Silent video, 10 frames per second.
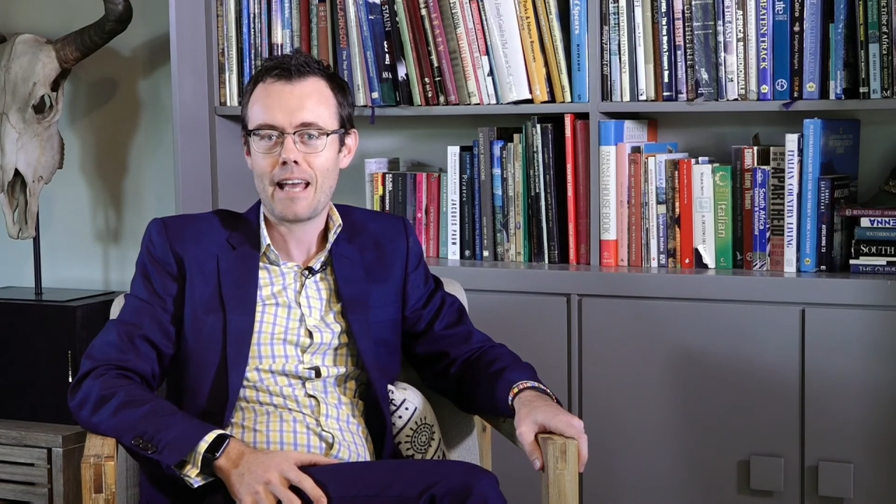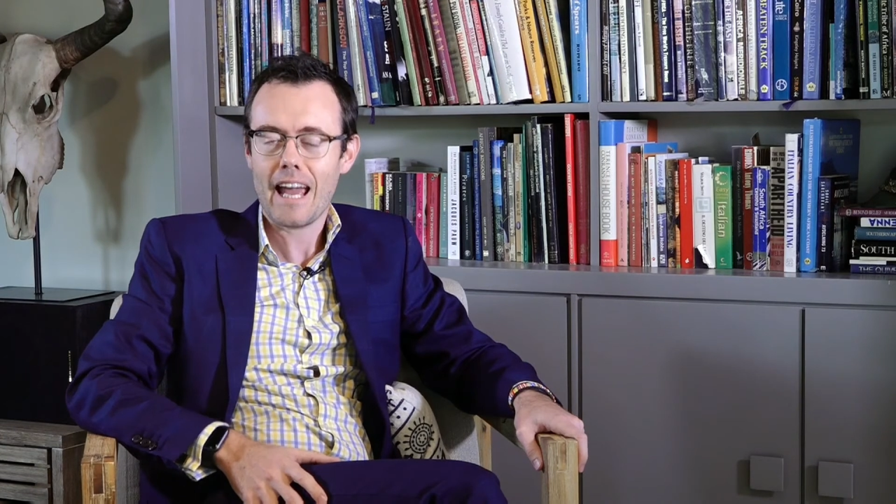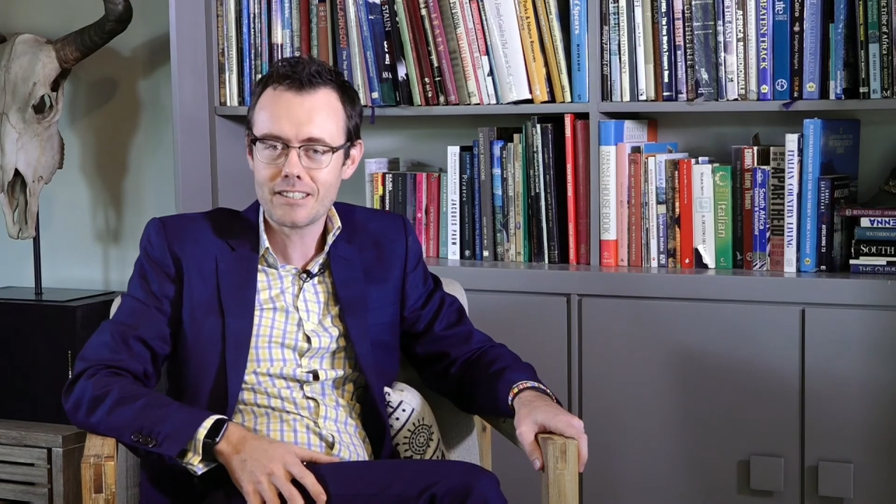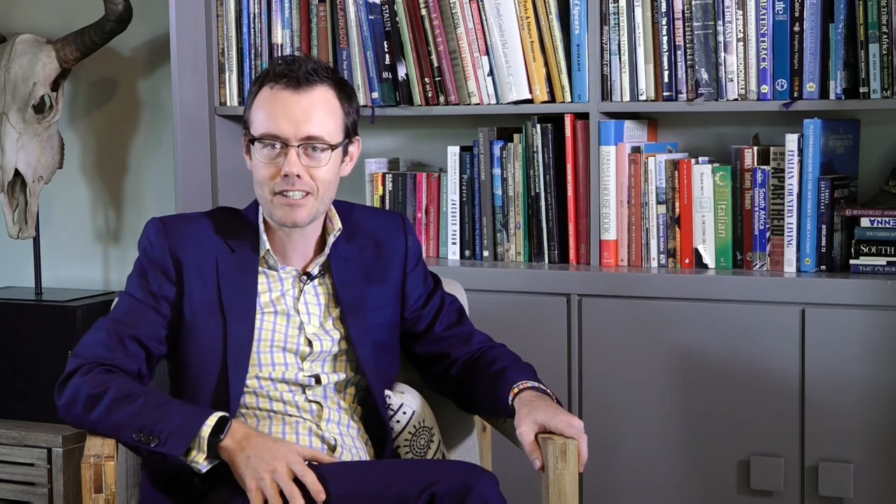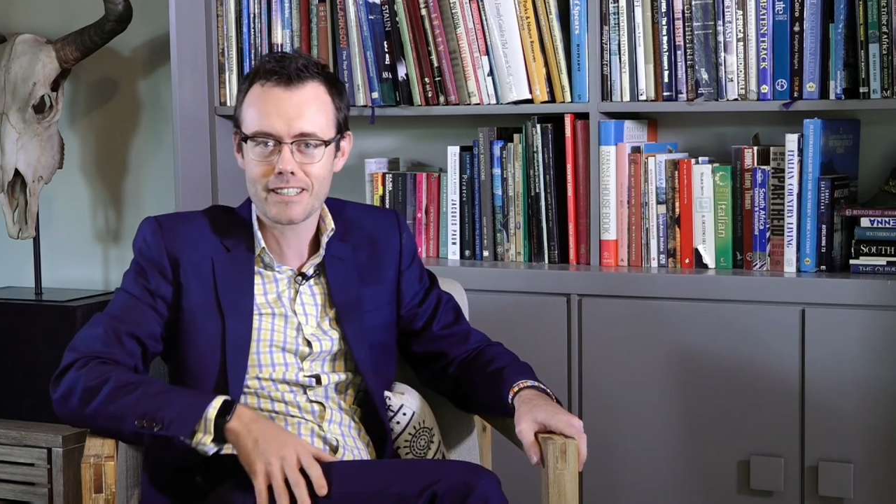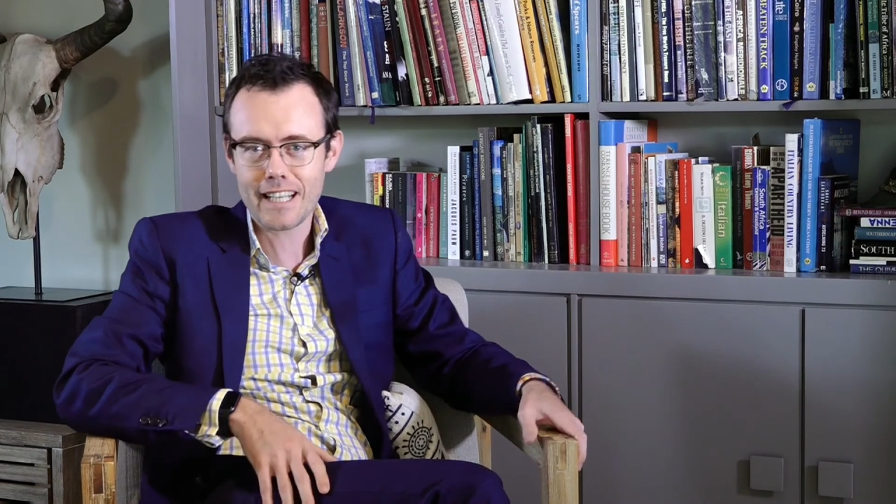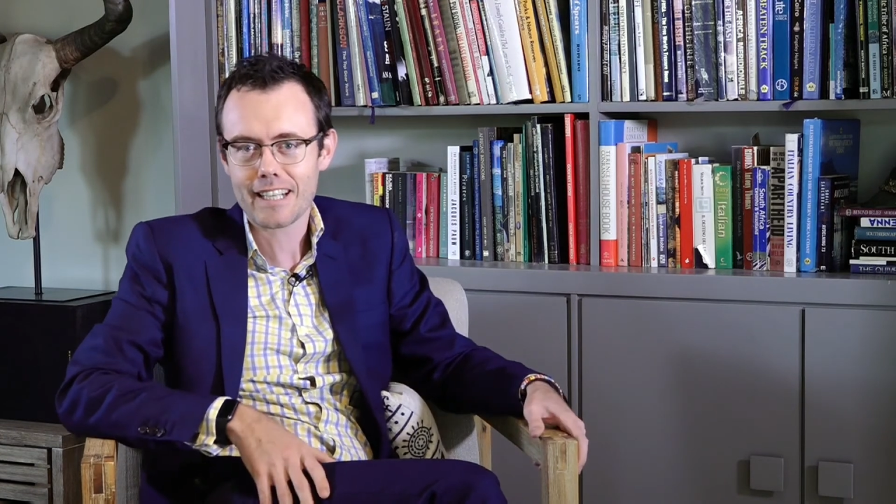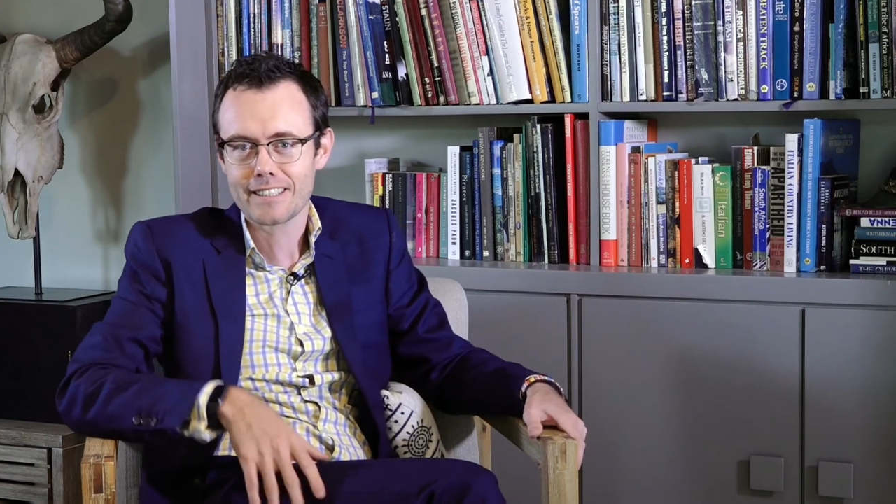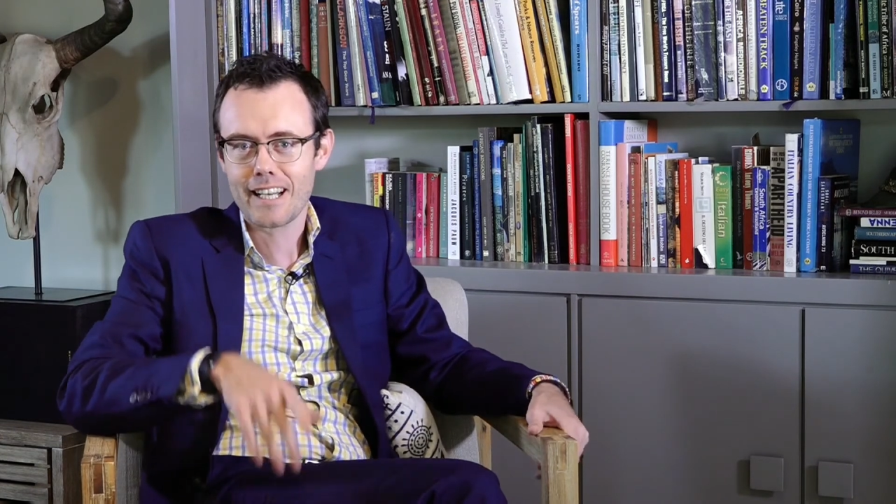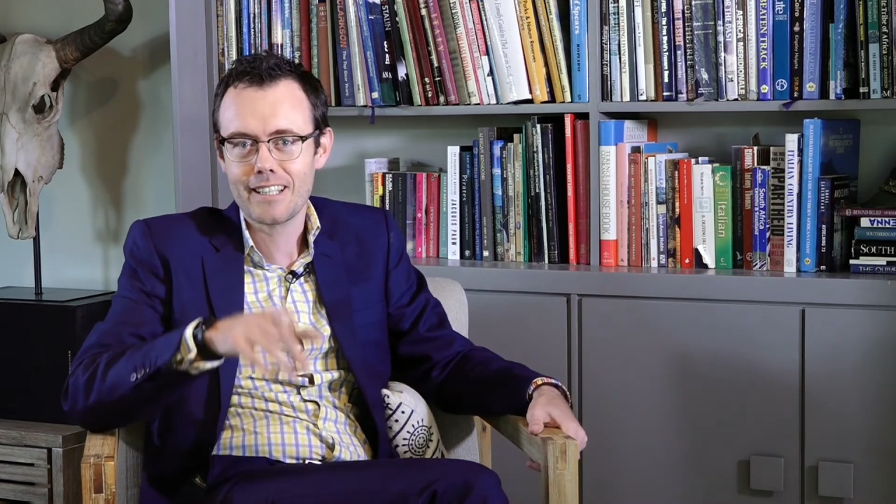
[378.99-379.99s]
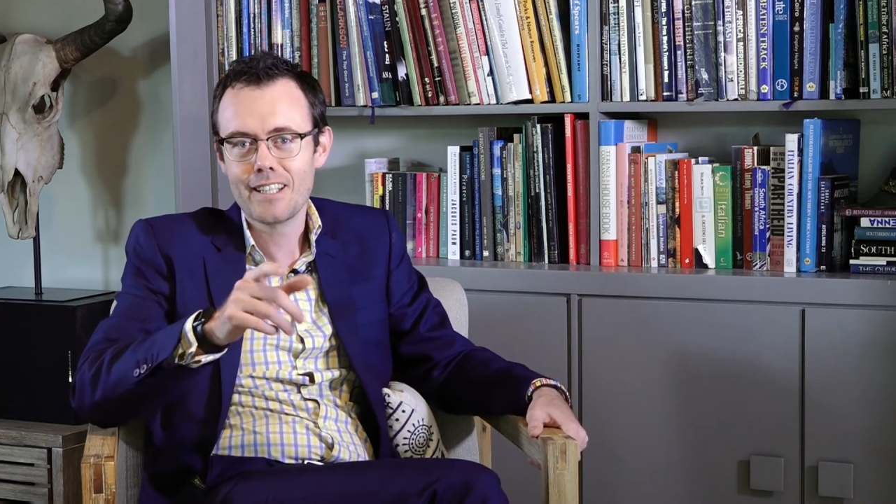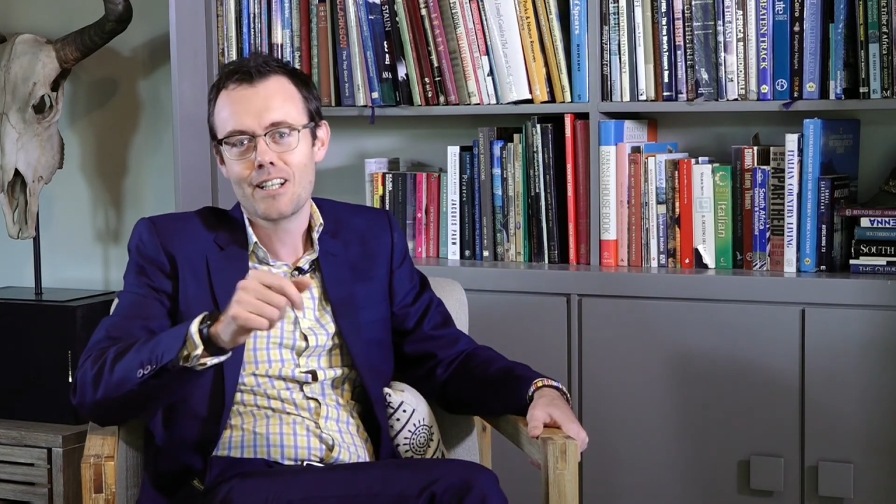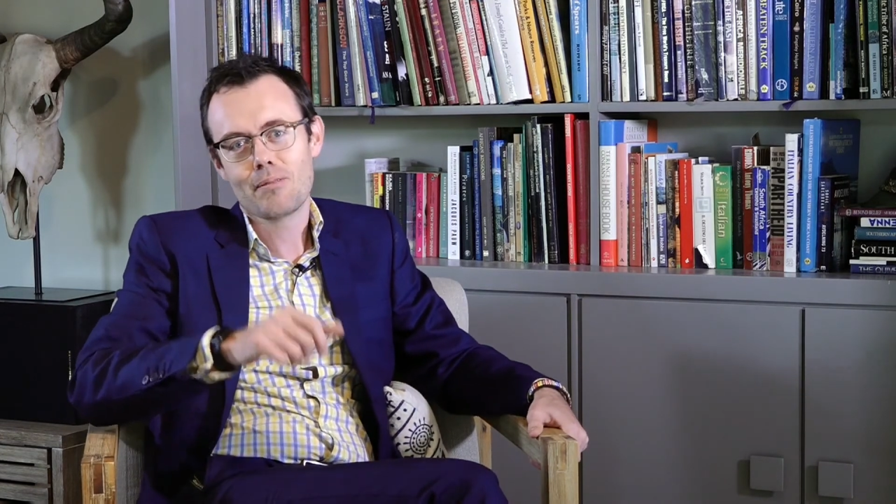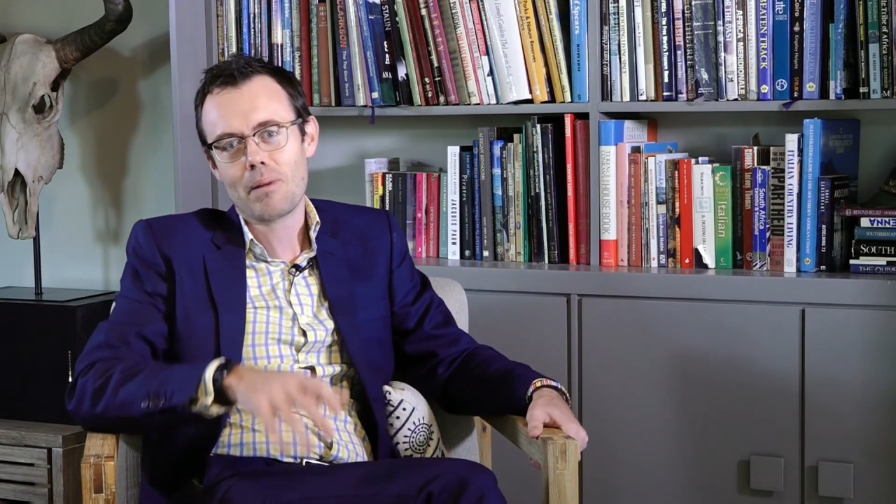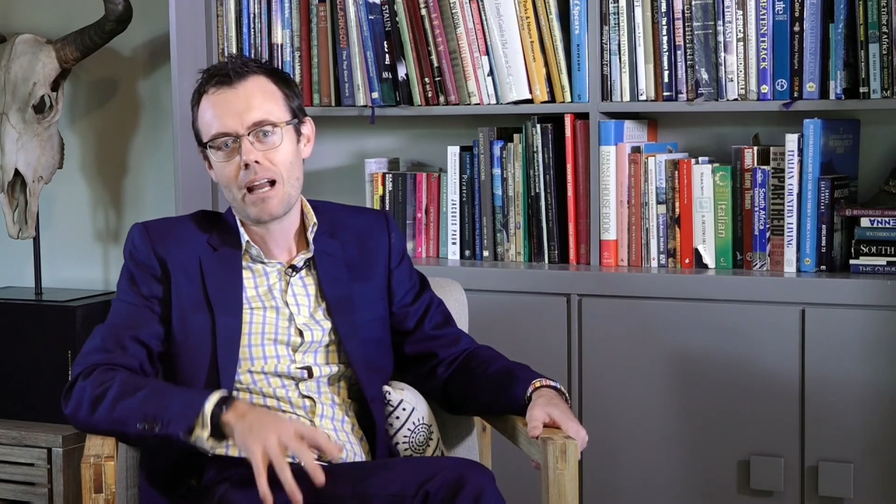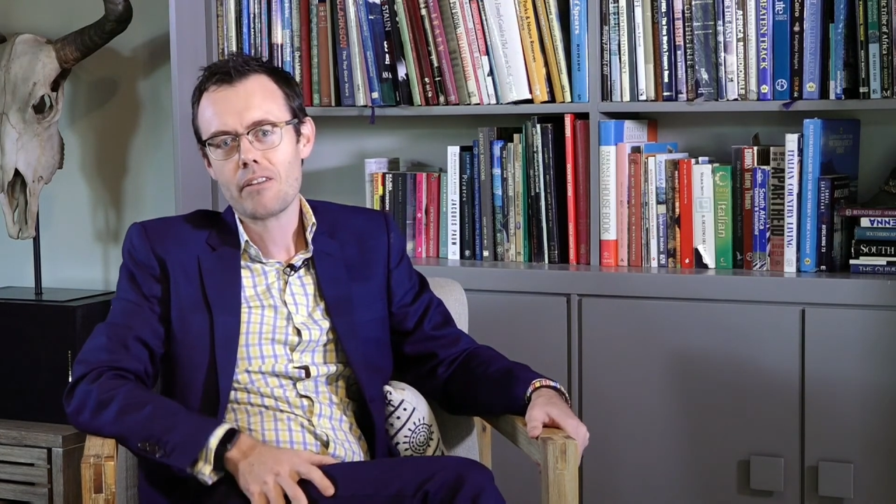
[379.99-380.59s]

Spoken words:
As a conductor, my